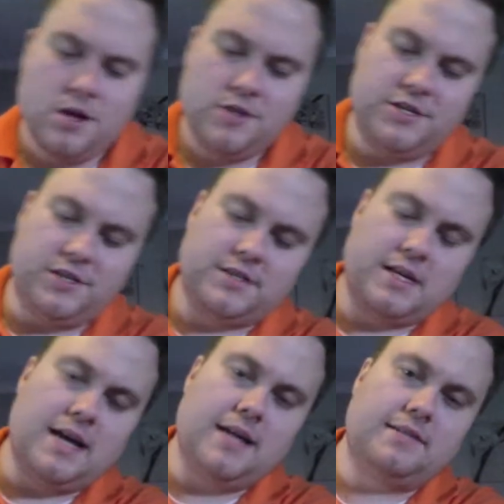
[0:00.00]
cheers,
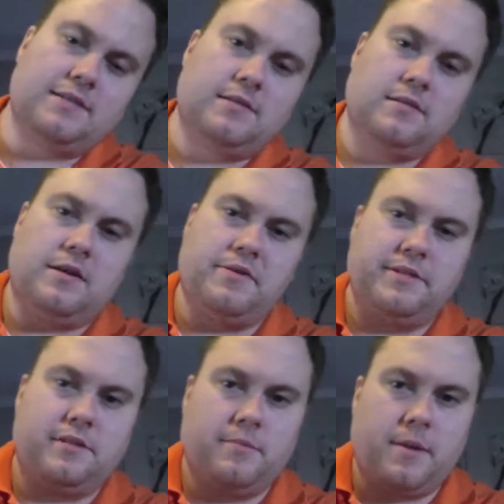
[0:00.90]
guys.
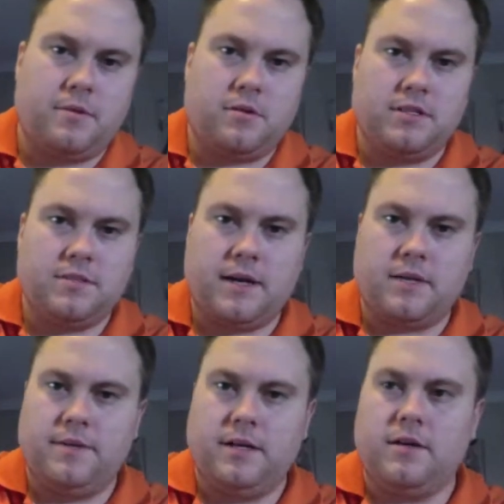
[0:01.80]
Always remember to
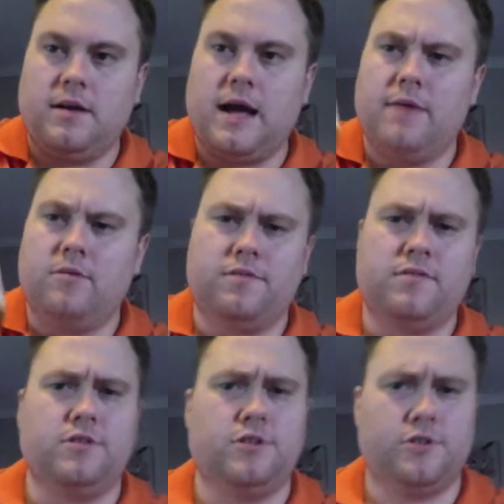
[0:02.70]
respect beer. I will
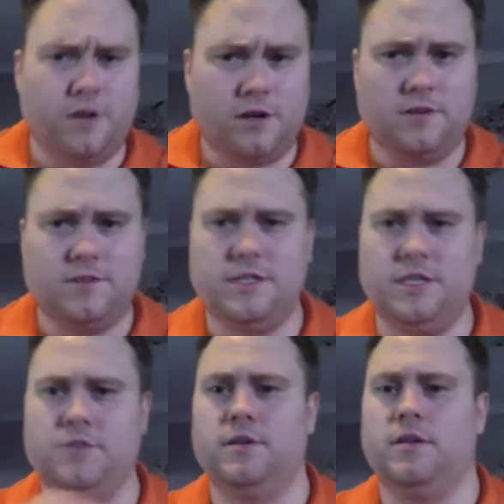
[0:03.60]
for sure see
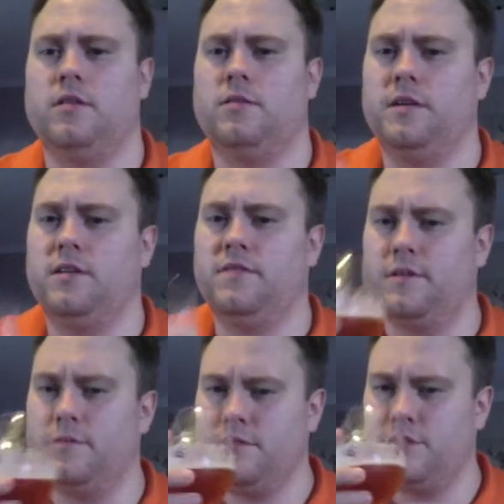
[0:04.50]
you in another beer review.
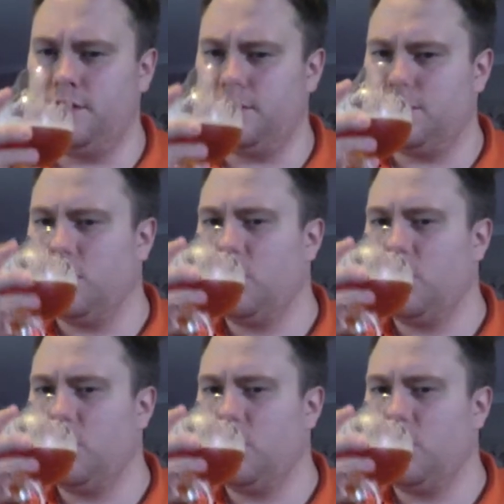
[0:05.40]
Cheers.